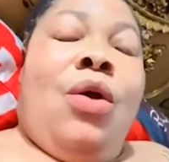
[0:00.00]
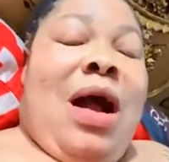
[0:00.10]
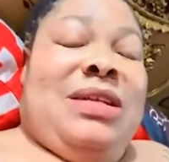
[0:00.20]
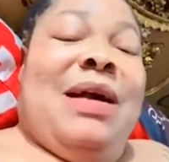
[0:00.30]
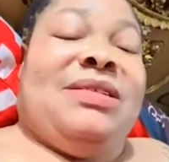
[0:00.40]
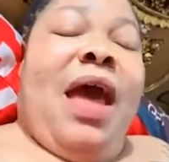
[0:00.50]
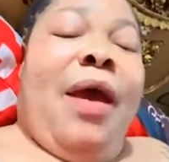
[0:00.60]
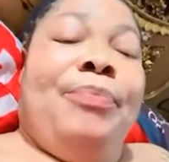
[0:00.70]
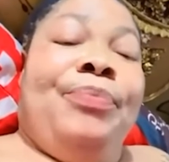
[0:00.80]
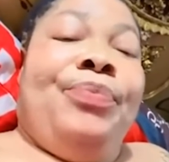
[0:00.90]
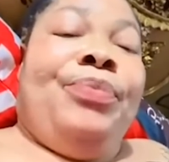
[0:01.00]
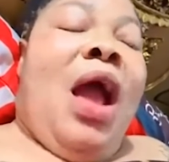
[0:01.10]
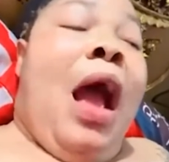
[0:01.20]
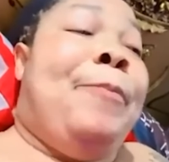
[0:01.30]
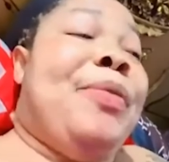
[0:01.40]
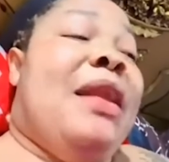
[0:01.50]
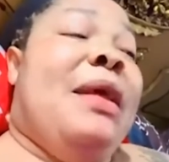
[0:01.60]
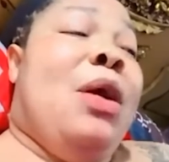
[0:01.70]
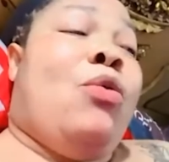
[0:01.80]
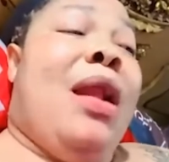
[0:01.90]
What was say? Appear
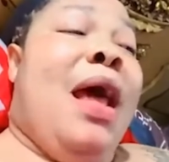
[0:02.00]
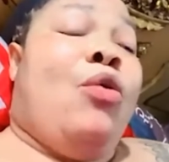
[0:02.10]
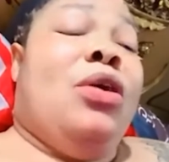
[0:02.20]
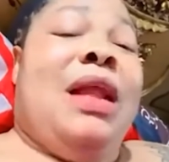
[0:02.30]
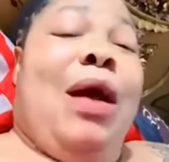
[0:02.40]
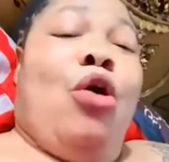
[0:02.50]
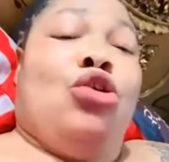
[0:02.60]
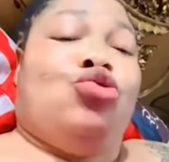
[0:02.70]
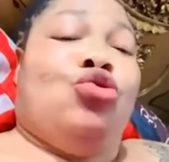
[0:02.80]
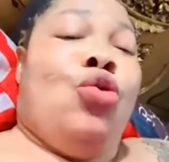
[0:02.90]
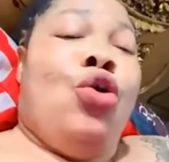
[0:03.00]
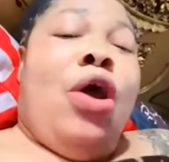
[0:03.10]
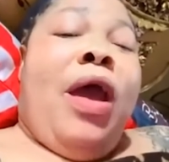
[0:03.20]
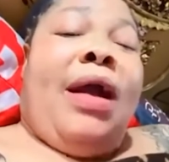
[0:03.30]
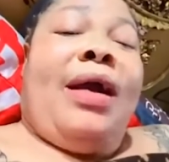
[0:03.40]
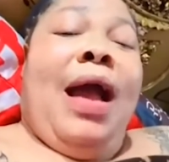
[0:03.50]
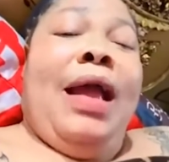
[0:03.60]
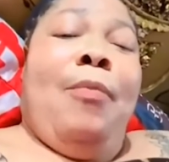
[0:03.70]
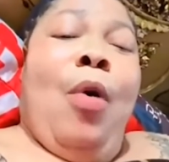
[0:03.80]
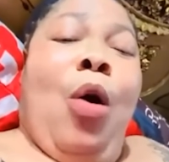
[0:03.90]
them in Kuala no. Na court no. E
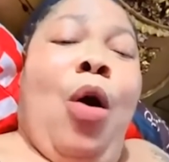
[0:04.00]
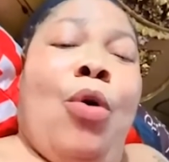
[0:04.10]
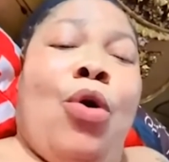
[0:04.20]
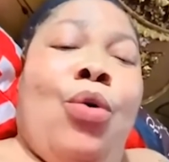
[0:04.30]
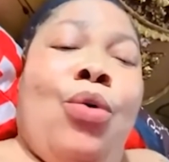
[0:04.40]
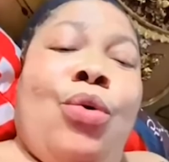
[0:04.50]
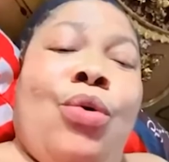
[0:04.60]
kaya bo omo no.